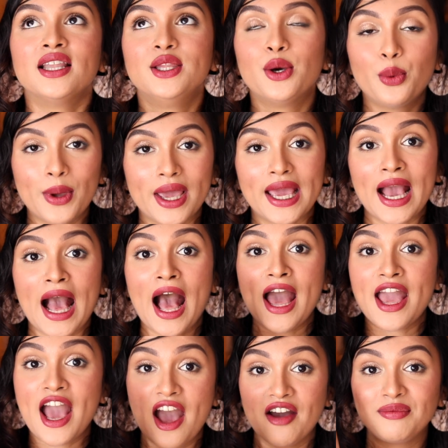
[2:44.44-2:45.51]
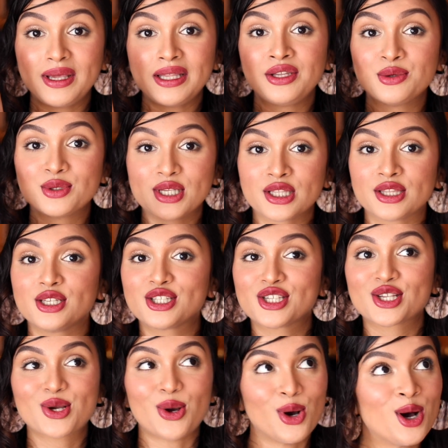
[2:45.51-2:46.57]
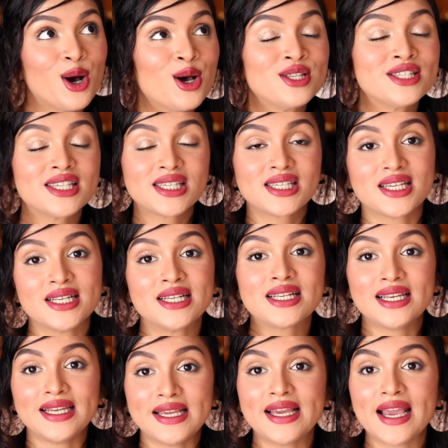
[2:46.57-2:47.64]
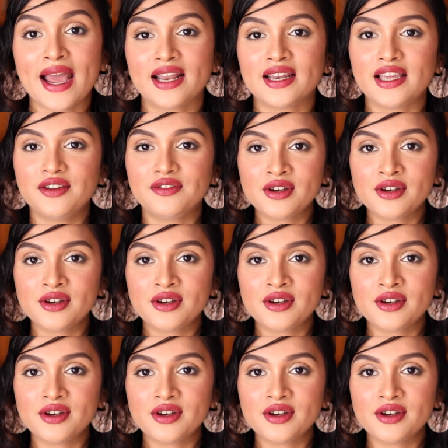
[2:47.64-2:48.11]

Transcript: the way I have been using this constantly, and